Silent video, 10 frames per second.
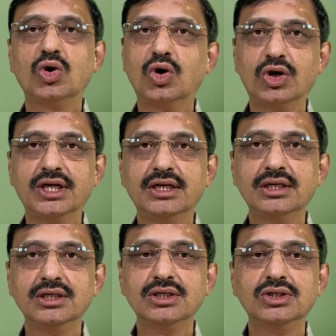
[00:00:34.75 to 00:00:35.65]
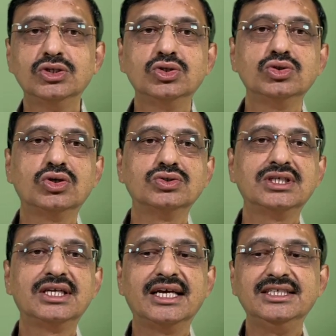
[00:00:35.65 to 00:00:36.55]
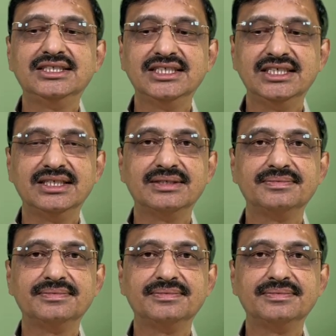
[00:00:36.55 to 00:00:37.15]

Order 2019.